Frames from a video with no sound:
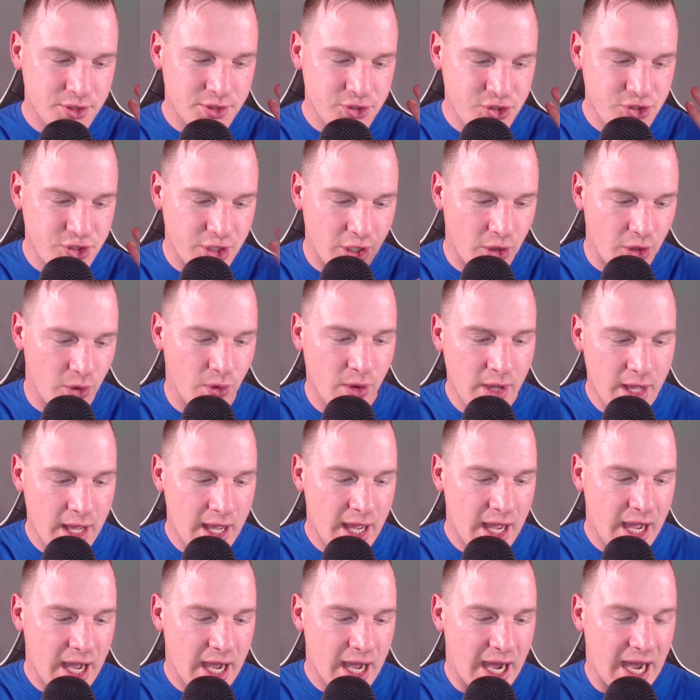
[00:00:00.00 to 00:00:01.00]
So
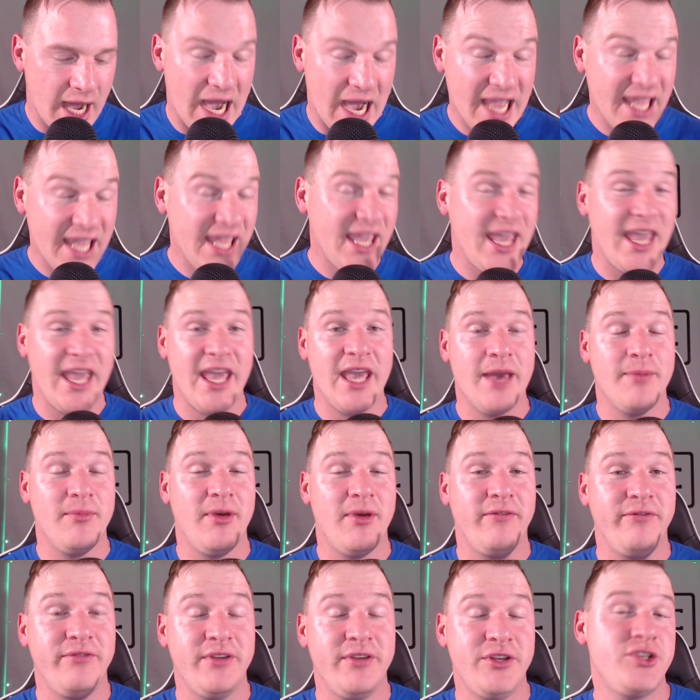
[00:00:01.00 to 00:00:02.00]
I am
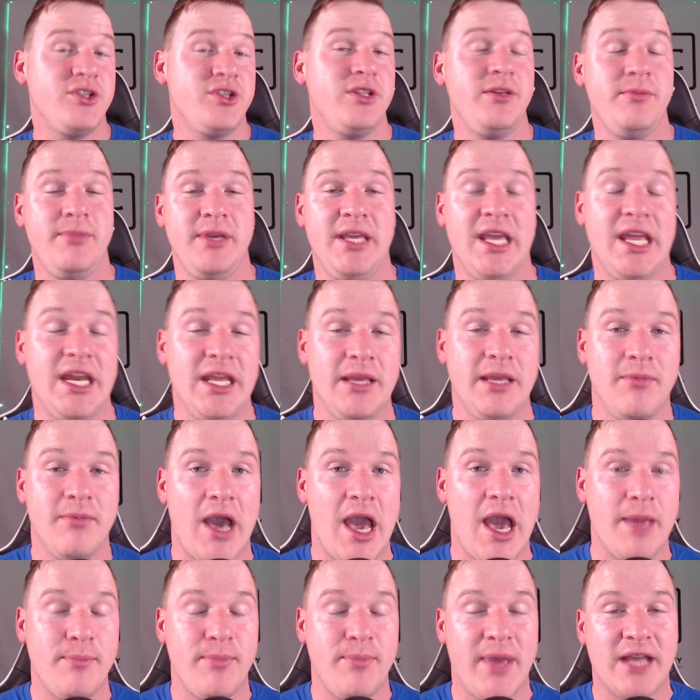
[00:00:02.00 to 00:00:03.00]
officially beginning
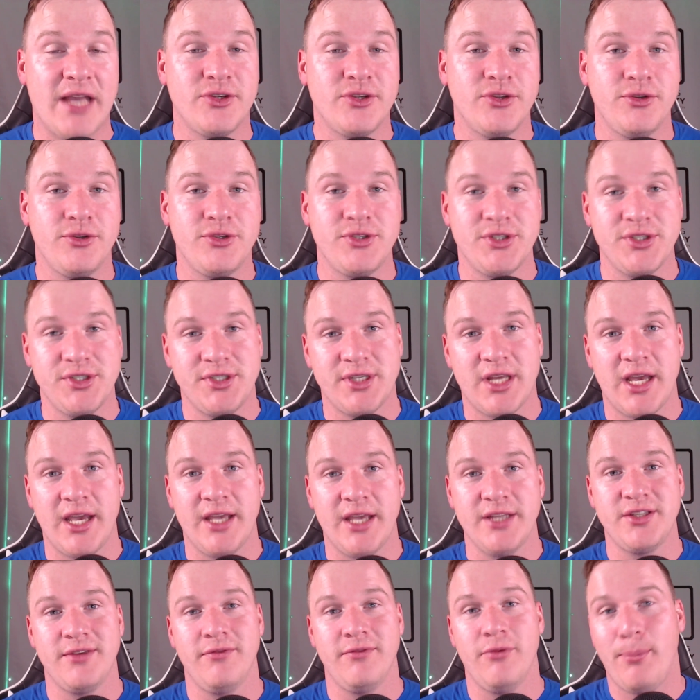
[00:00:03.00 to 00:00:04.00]
my bachelor's in
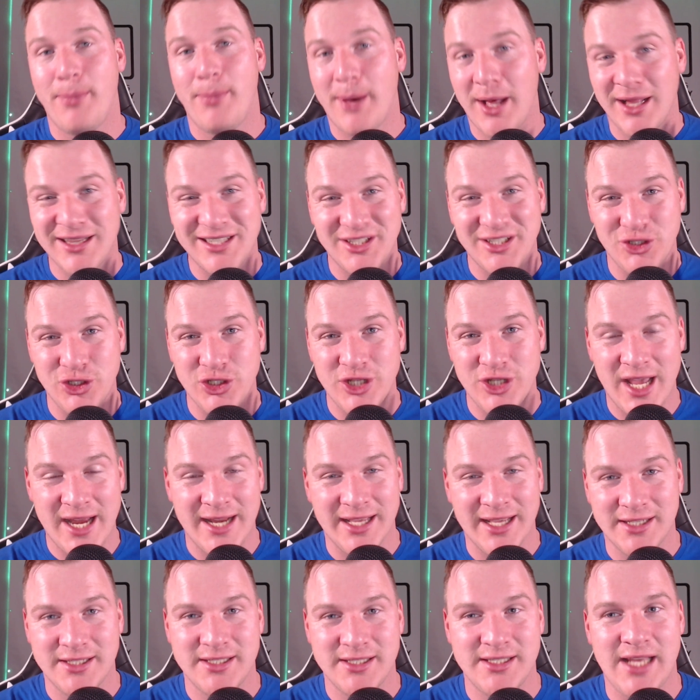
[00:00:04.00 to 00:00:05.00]
science of
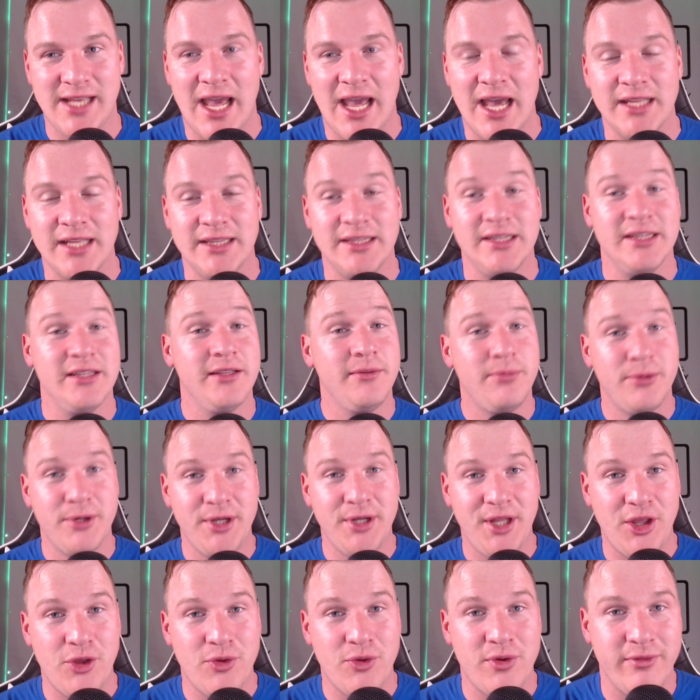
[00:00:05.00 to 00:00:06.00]
apologetics at
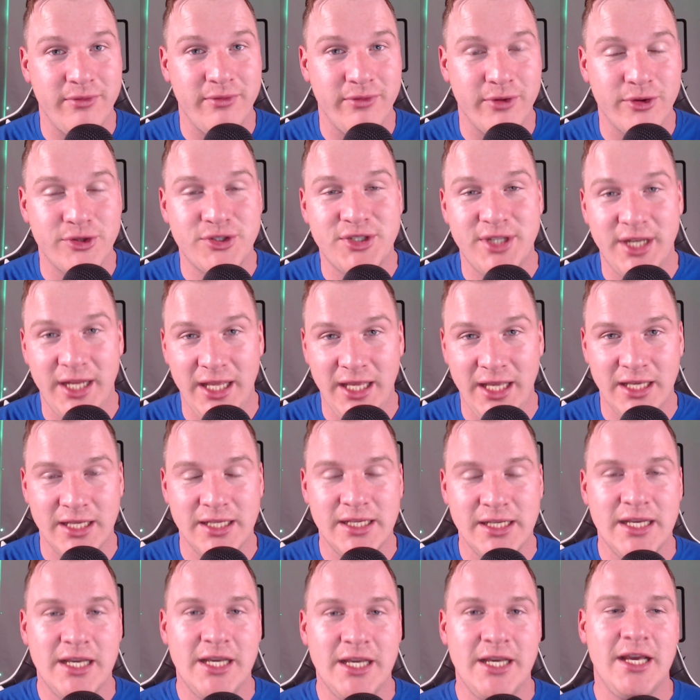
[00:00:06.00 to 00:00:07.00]
Liberty University.
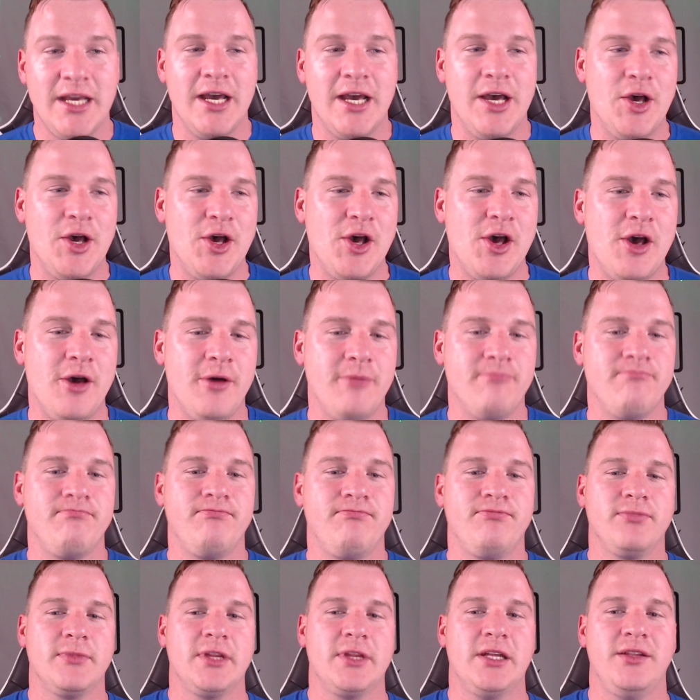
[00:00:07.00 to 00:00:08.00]

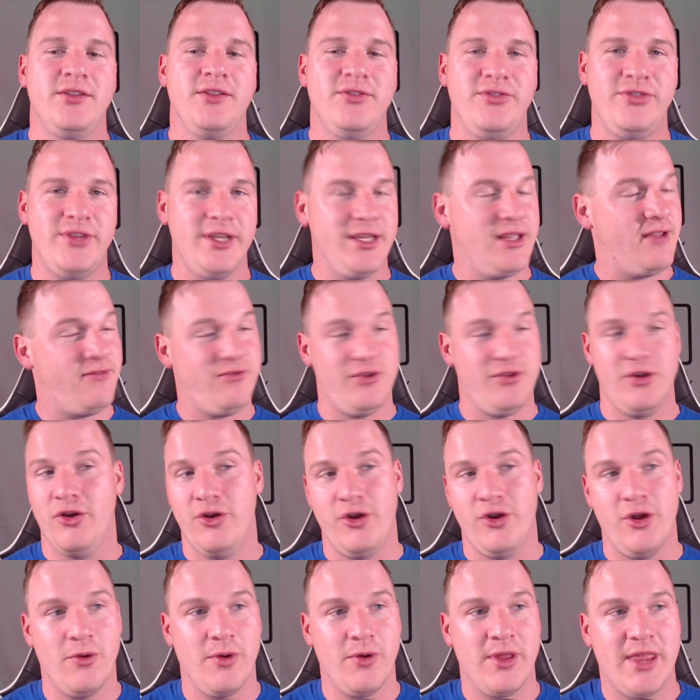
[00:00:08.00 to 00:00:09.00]
If you
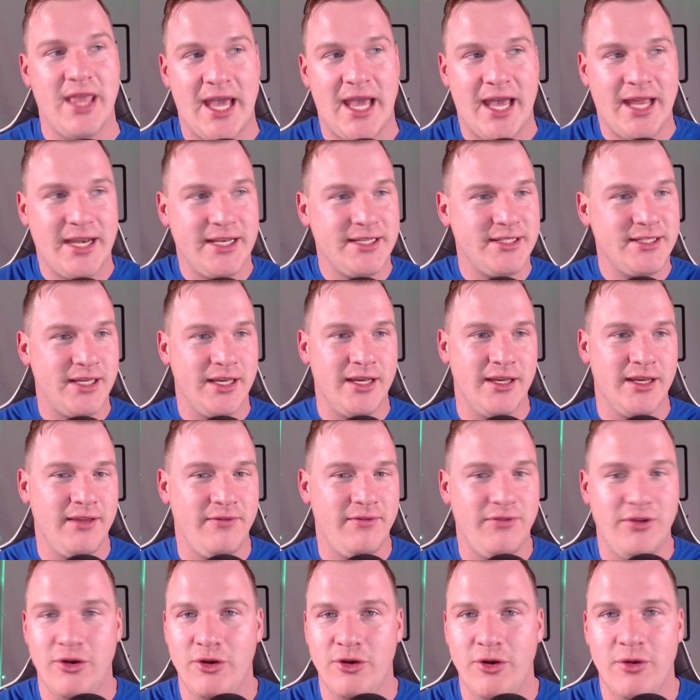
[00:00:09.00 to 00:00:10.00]
don't know where that's
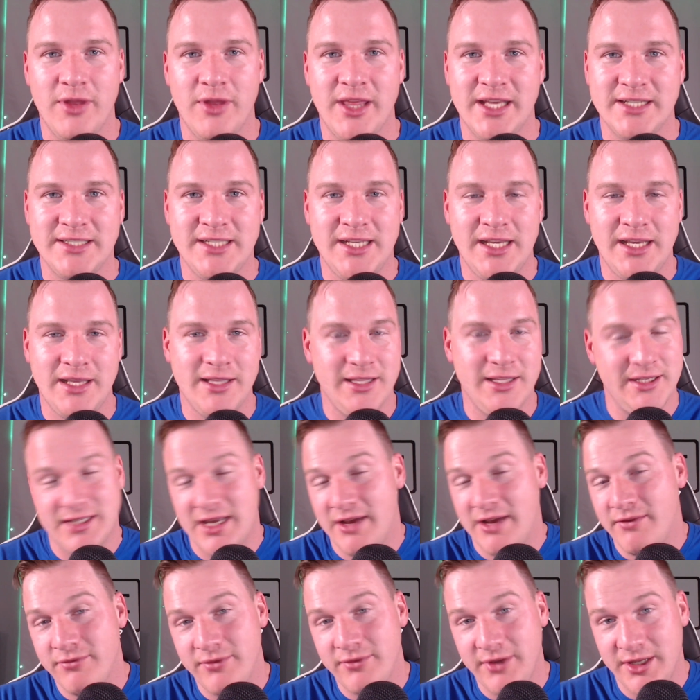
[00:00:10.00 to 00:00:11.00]

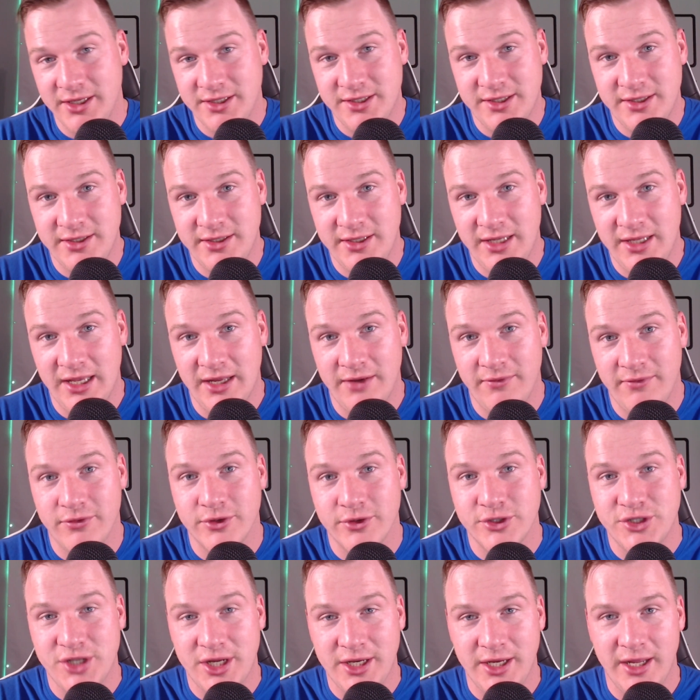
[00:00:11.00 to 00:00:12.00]
it's in
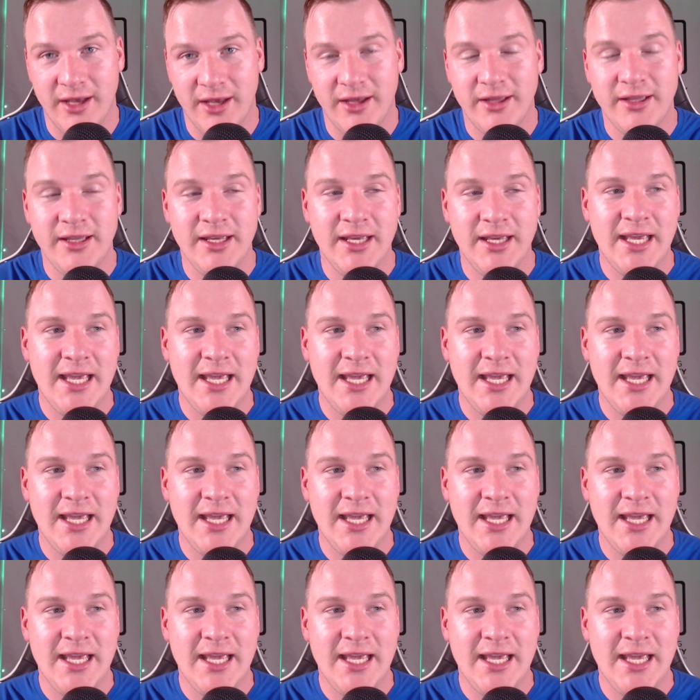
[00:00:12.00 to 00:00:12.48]
Virginia,